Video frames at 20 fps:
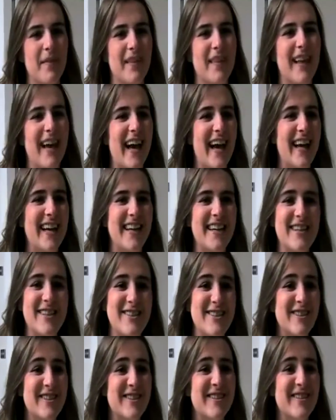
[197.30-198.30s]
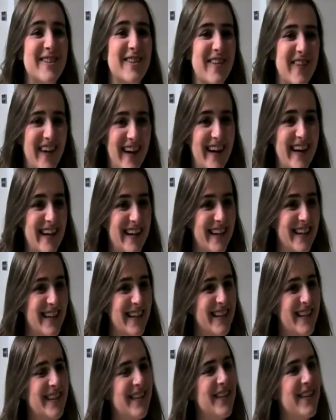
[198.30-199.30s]
that, it's just great.
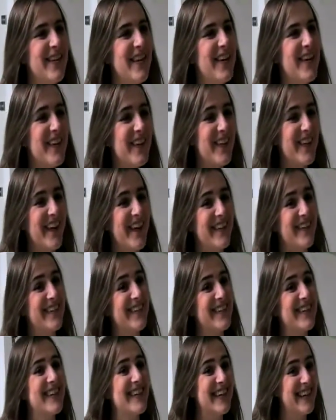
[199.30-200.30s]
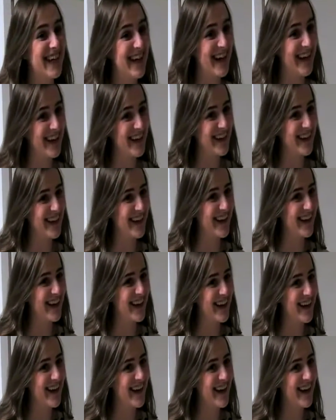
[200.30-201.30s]
You know who I really like?
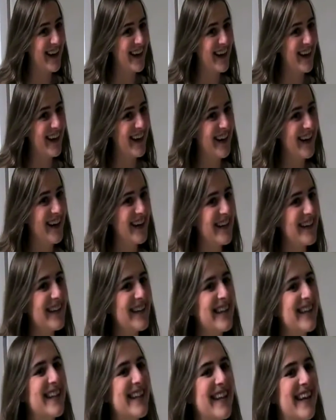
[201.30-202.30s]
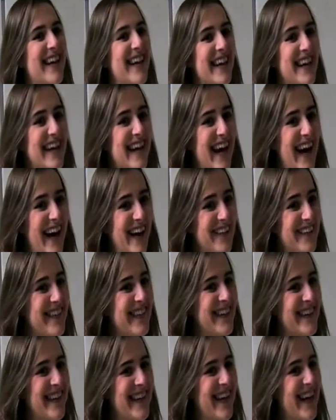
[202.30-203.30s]
Who? The guy
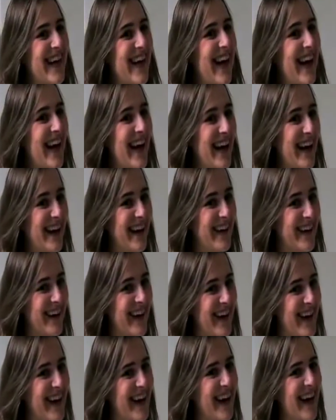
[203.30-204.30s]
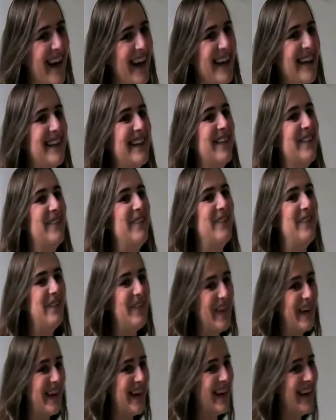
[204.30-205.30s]
with the hair and the
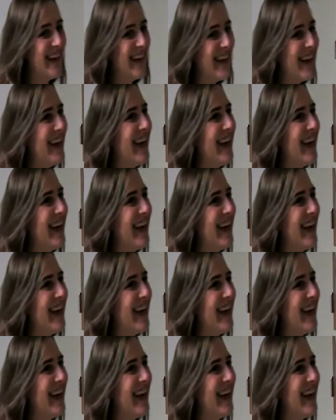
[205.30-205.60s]
feet.